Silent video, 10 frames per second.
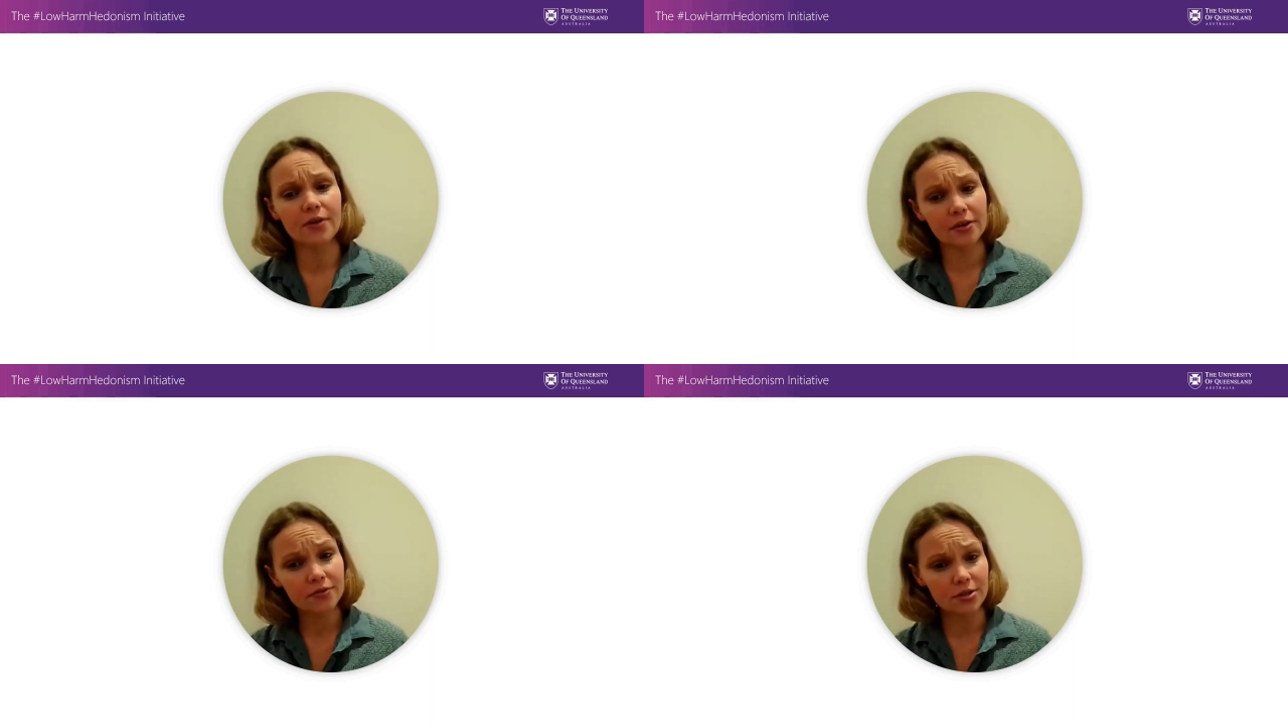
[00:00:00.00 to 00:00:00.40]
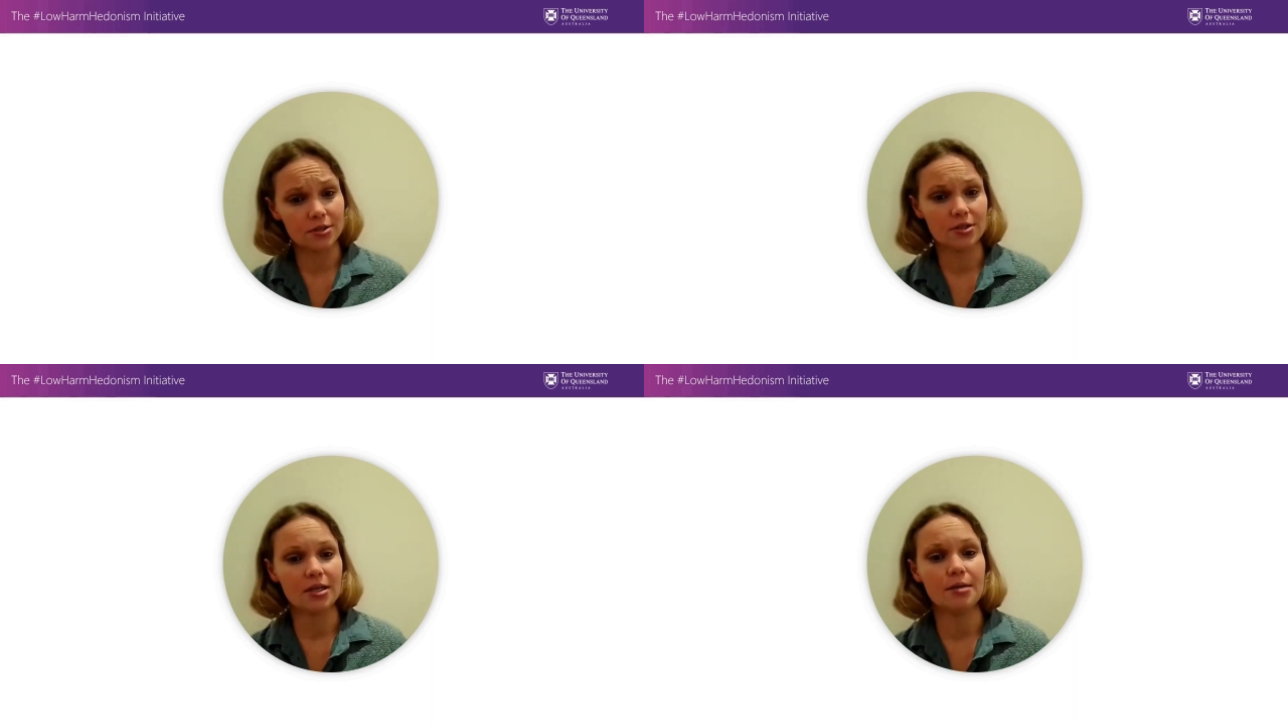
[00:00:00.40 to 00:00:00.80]

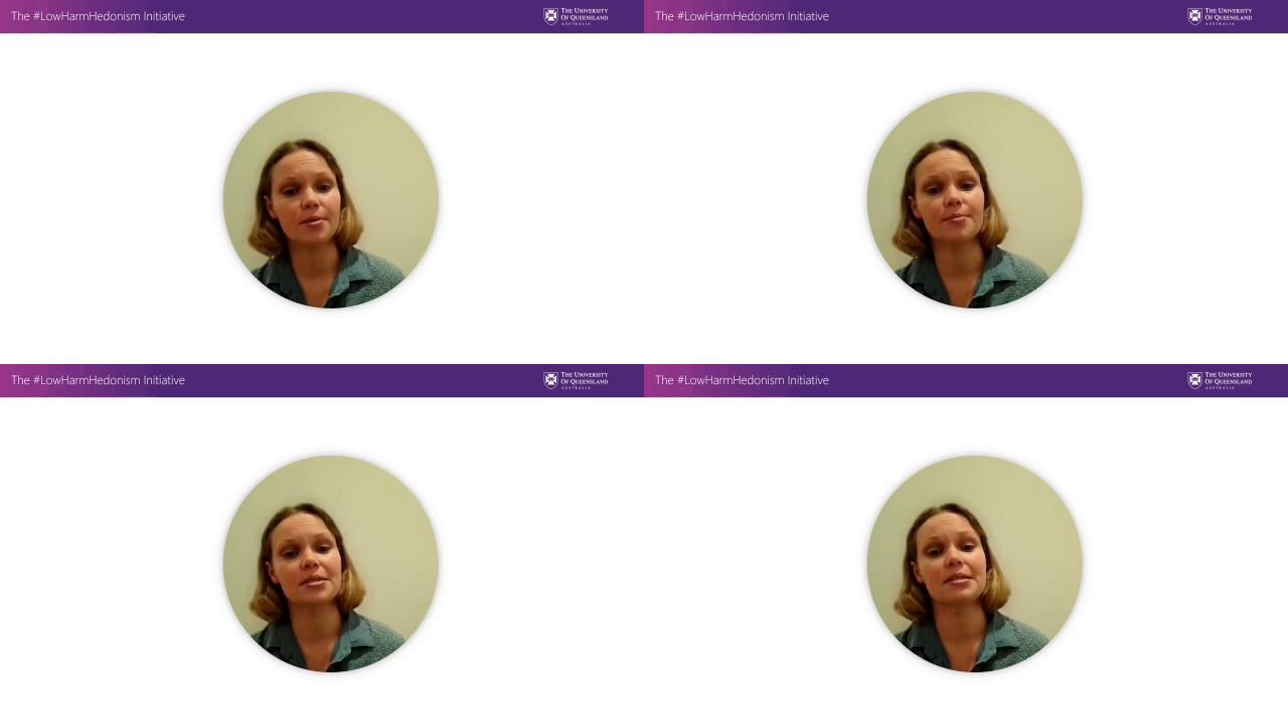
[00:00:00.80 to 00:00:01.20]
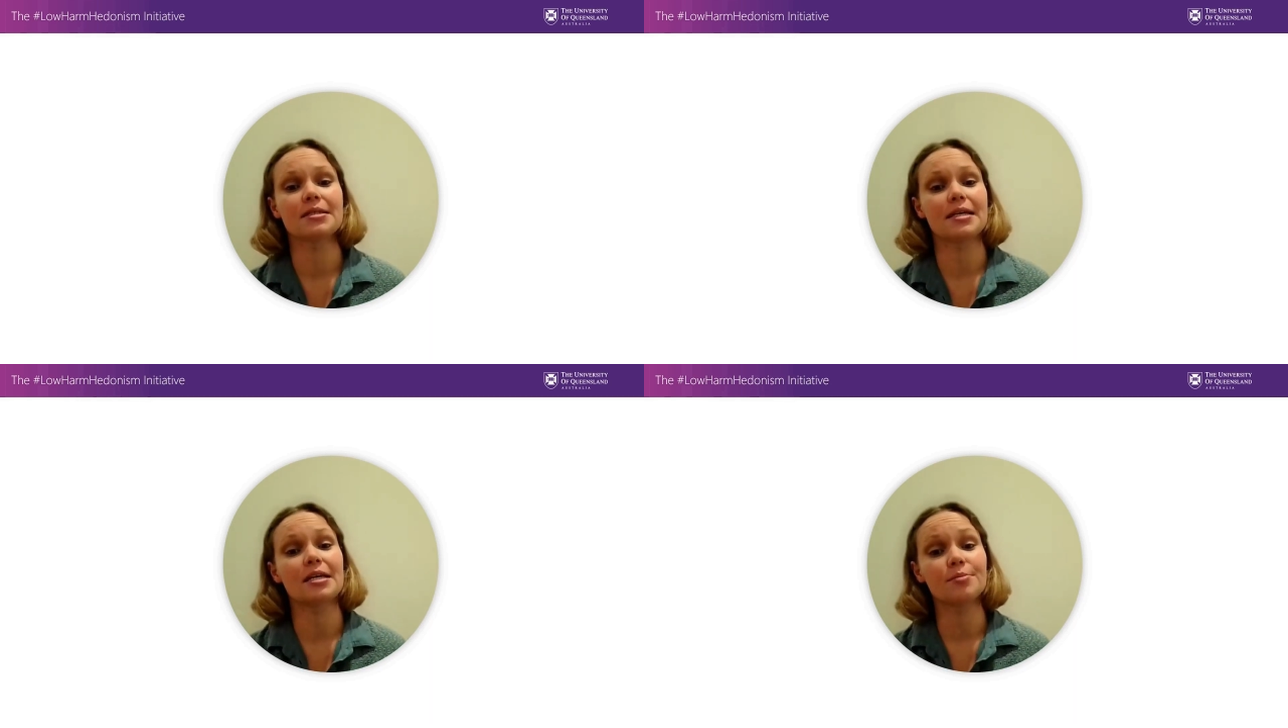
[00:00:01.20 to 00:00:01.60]
effort to keep up the
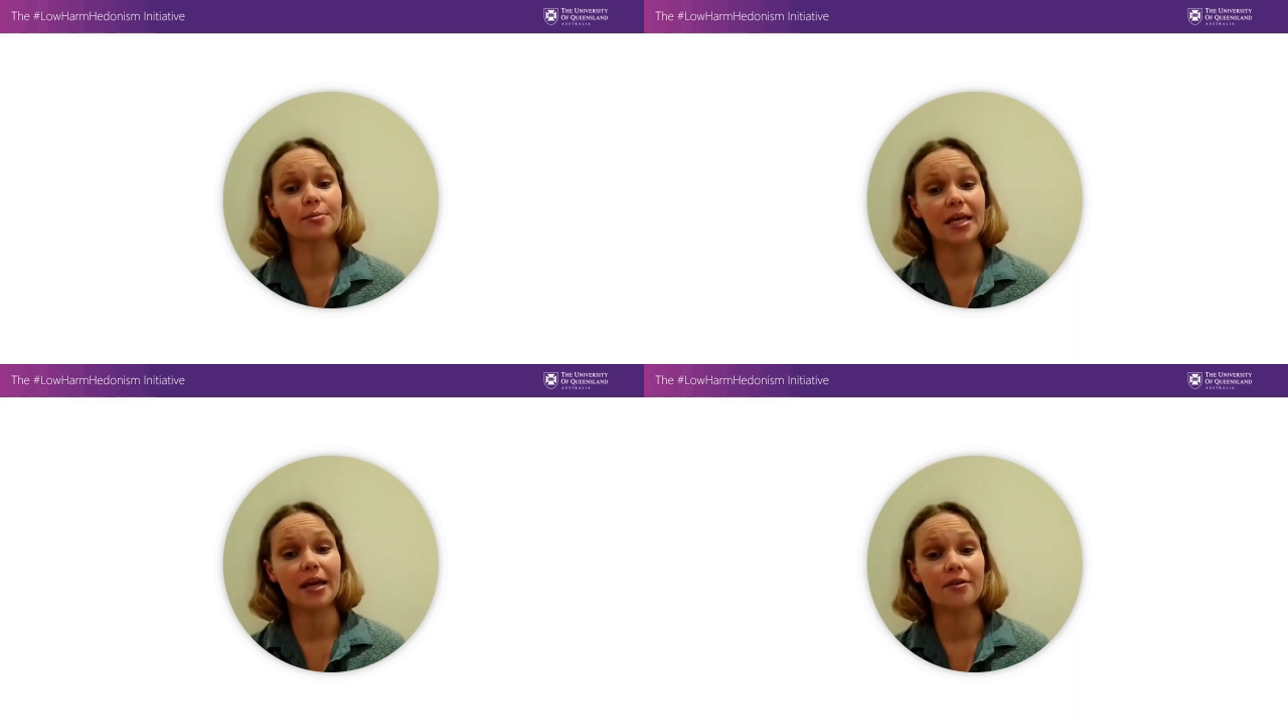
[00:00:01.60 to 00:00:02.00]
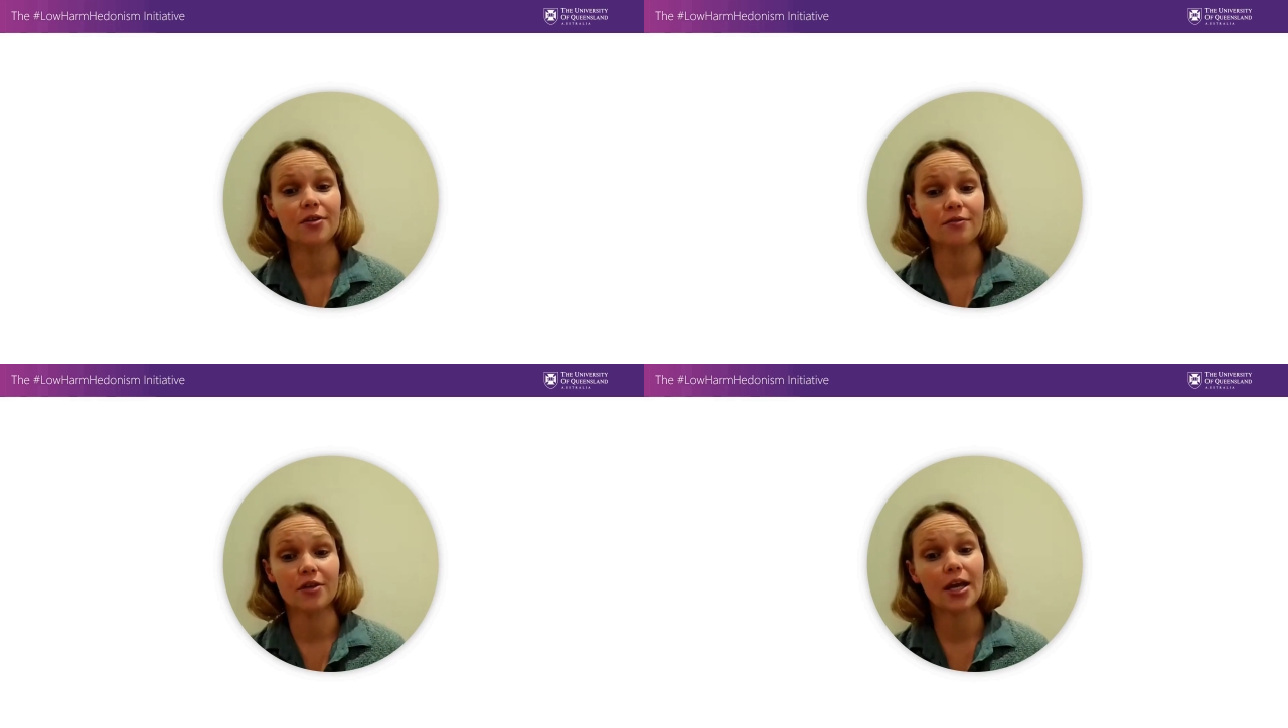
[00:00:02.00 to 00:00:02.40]
sustainable behavior
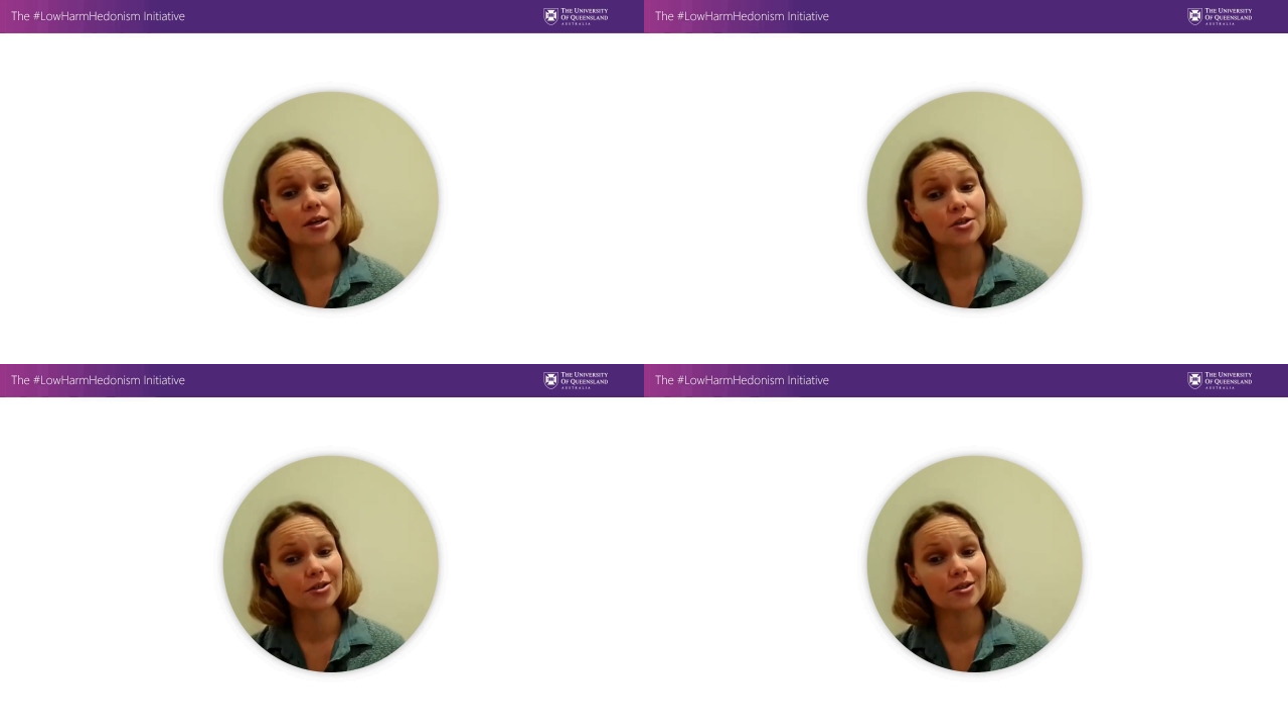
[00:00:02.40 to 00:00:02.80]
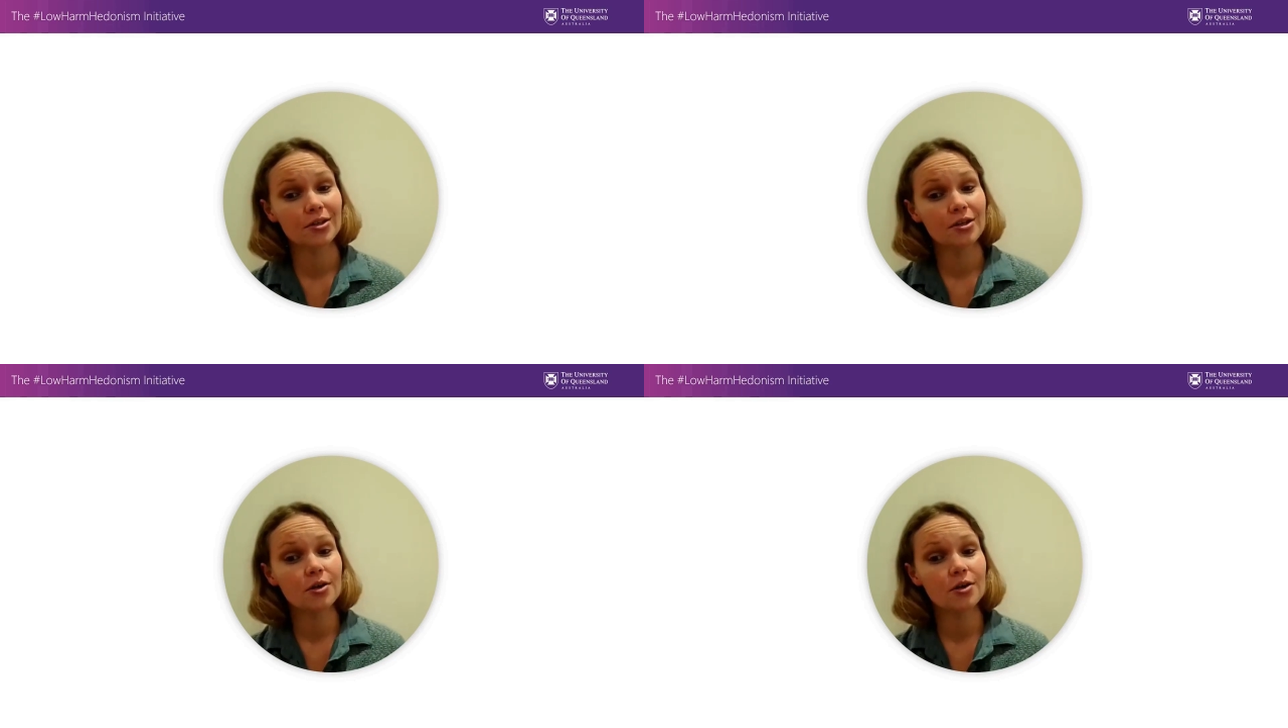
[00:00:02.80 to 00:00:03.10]
on vacation,